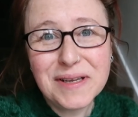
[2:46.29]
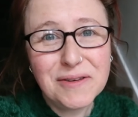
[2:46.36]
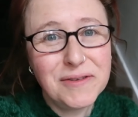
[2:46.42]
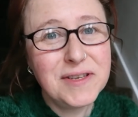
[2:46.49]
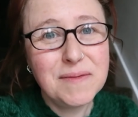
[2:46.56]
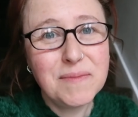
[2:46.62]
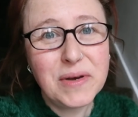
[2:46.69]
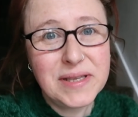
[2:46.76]

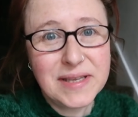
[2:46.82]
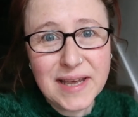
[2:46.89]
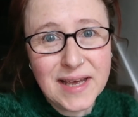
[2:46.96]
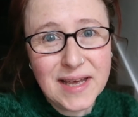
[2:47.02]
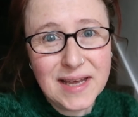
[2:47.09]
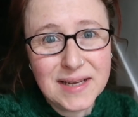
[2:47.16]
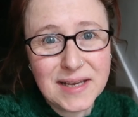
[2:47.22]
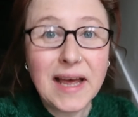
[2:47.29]
including my
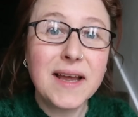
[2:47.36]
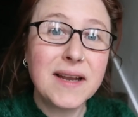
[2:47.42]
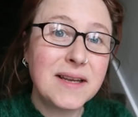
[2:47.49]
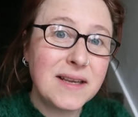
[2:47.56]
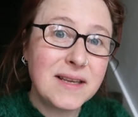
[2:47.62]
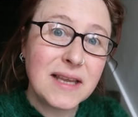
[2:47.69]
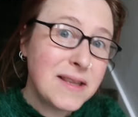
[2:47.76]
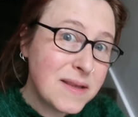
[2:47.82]
dad
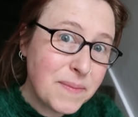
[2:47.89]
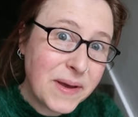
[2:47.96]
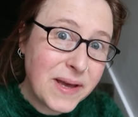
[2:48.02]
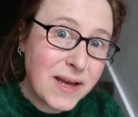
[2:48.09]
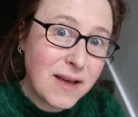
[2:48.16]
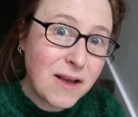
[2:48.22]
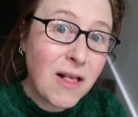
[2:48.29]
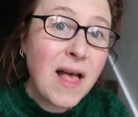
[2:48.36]
and
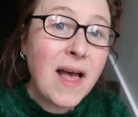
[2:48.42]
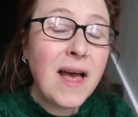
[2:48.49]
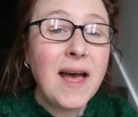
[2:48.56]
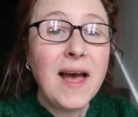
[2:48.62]
Isabel